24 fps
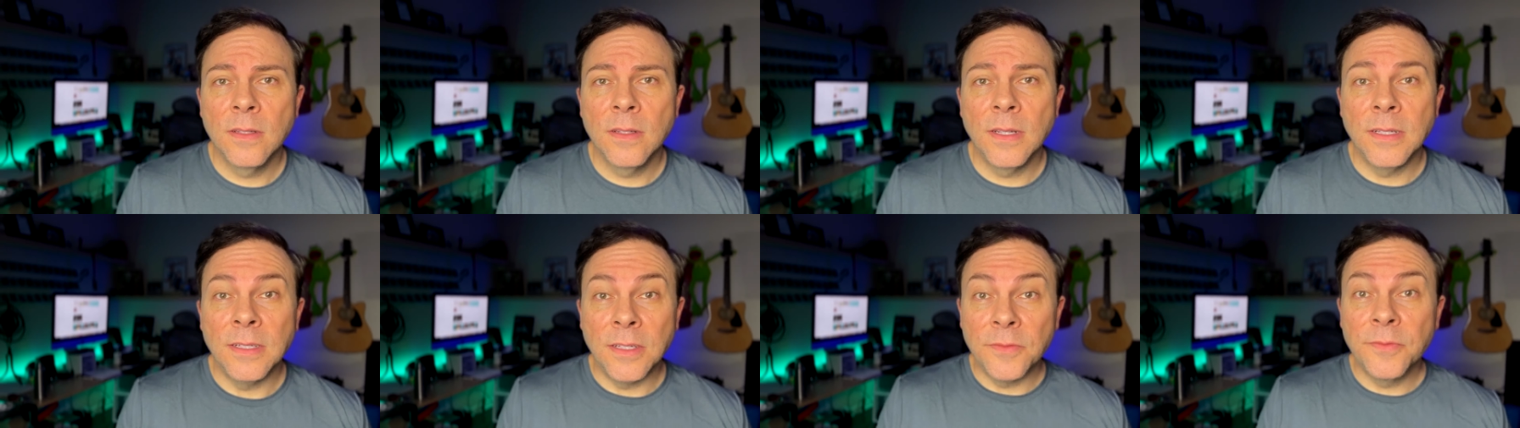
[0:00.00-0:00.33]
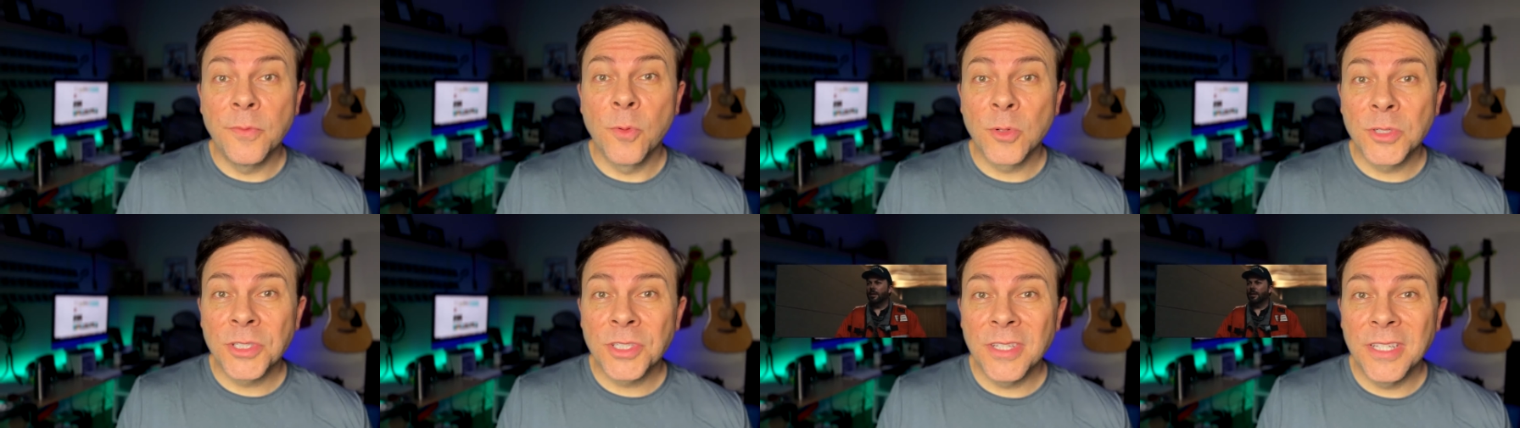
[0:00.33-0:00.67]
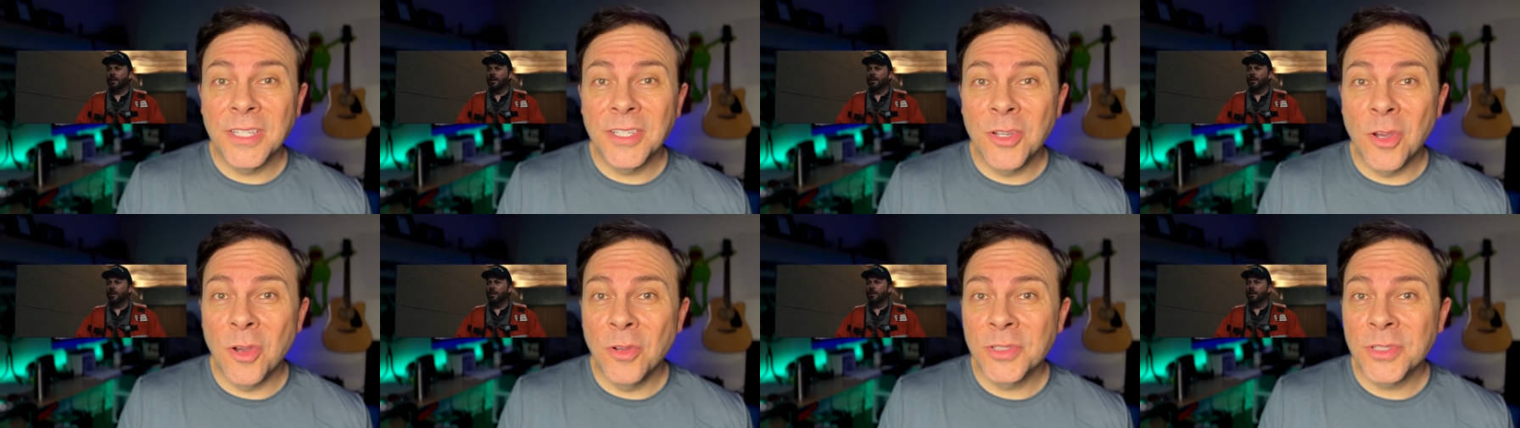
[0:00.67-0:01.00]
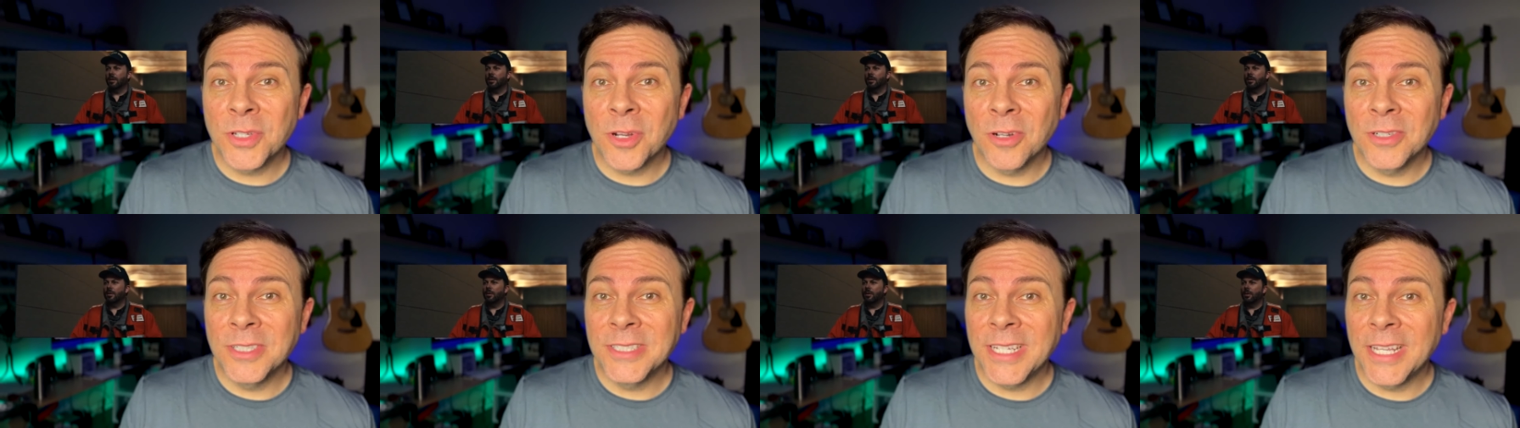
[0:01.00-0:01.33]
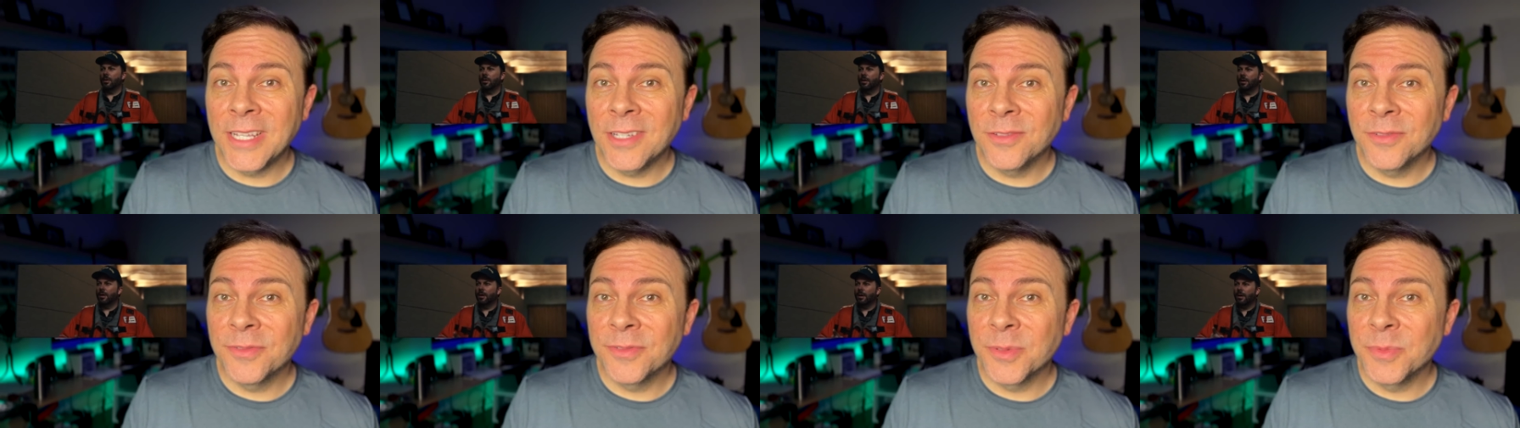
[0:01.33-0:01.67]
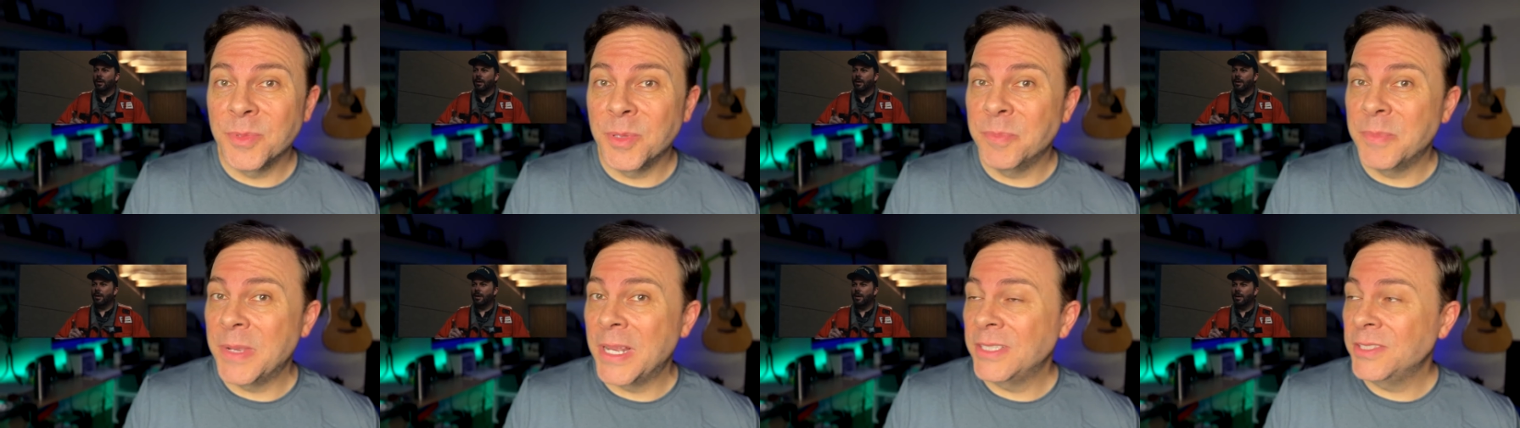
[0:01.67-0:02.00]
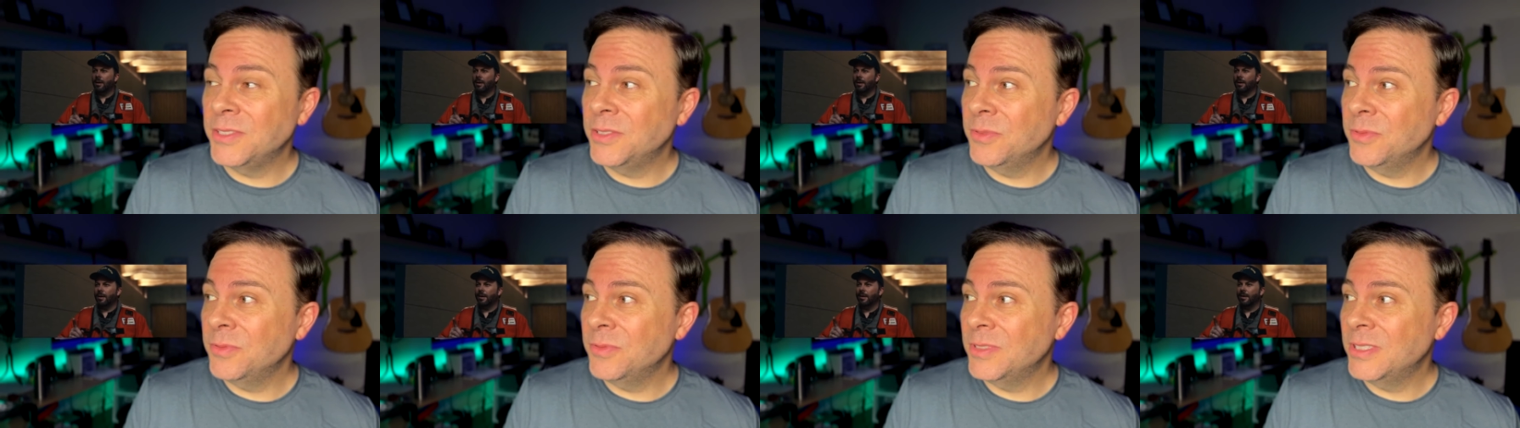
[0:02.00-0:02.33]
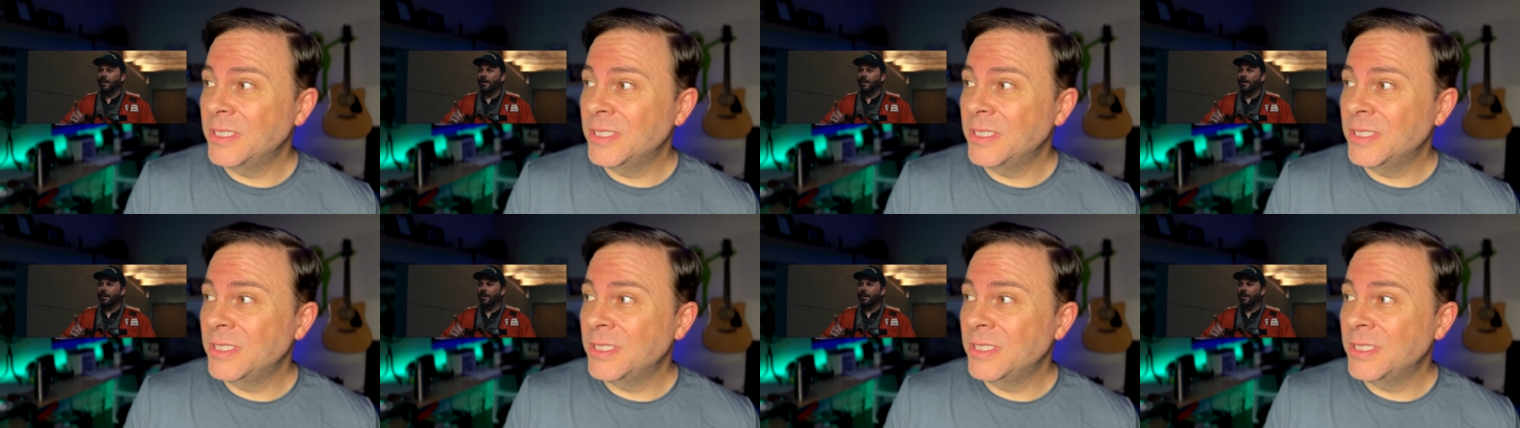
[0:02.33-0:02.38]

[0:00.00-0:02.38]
And unfortunately, Coast Guard Dale from The Menu